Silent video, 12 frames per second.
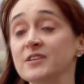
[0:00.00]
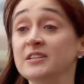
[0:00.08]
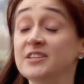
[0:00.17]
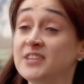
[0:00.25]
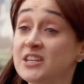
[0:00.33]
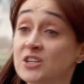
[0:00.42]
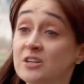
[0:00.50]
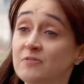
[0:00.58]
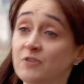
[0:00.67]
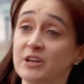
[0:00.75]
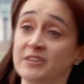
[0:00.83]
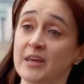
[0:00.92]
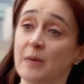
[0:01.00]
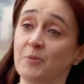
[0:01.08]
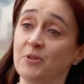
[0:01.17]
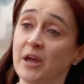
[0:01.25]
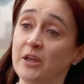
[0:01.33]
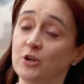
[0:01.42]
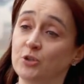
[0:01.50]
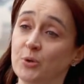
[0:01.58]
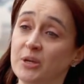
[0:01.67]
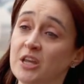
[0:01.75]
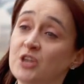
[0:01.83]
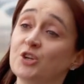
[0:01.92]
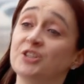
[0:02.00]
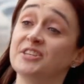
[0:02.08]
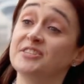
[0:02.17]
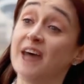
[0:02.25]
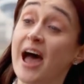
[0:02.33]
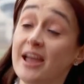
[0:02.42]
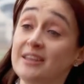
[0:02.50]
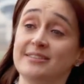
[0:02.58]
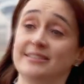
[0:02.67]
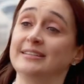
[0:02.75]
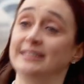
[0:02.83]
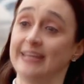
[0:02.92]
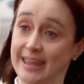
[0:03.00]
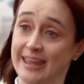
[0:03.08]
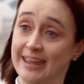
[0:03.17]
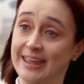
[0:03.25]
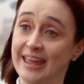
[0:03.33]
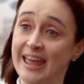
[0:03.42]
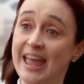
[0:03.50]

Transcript: the decision, for example, that you're doing in your designs today